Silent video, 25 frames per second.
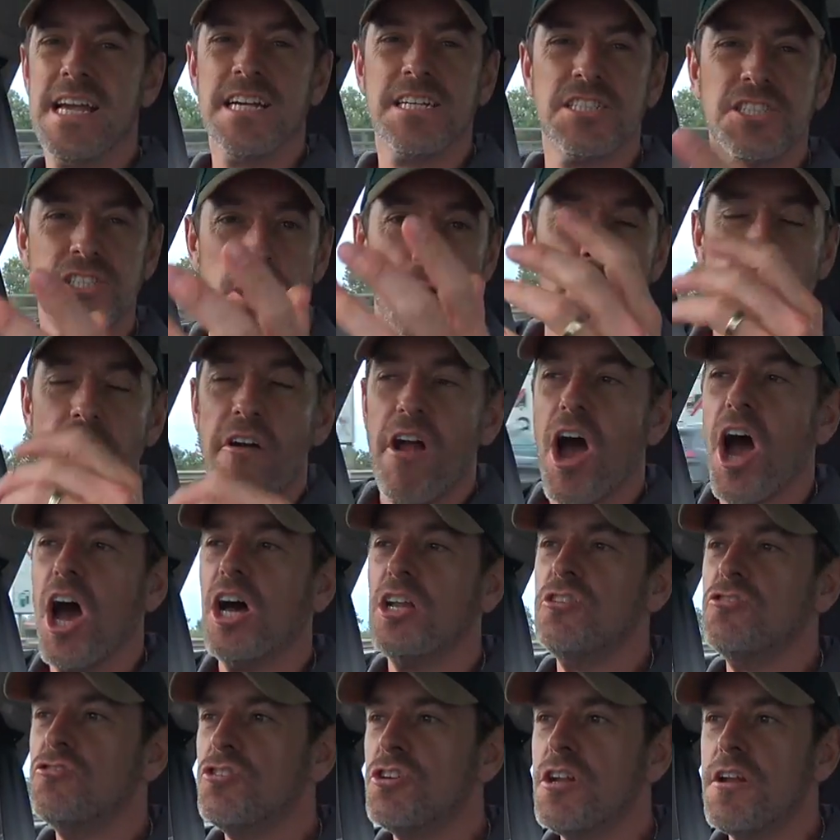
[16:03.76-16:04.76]
So we're
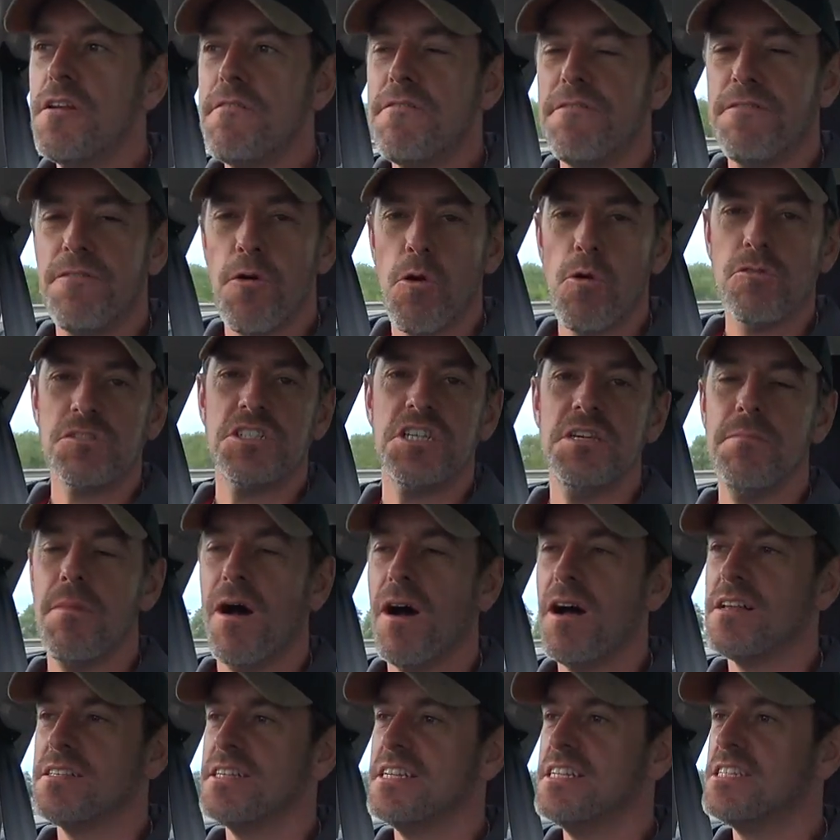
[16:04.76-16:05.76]
140
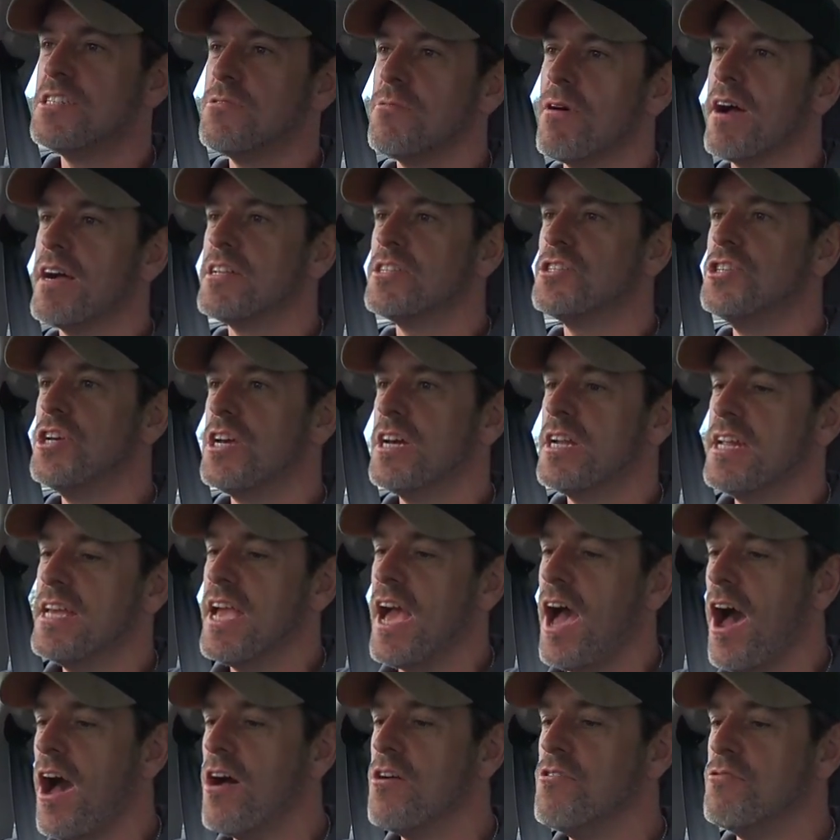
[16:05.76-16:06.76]
miles into our journey
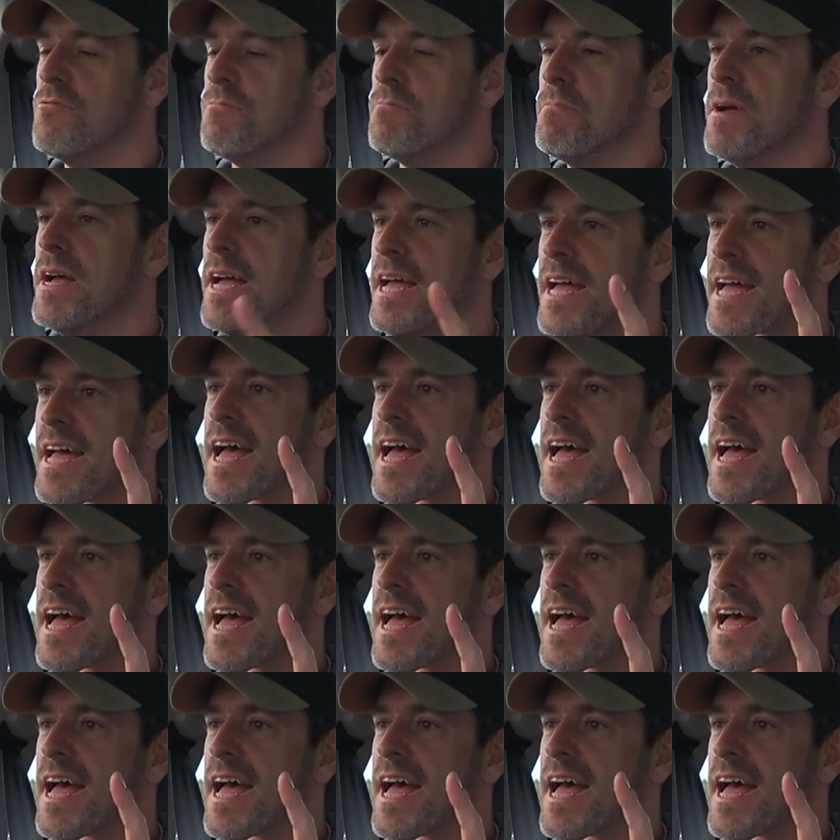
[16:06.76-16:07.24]
home,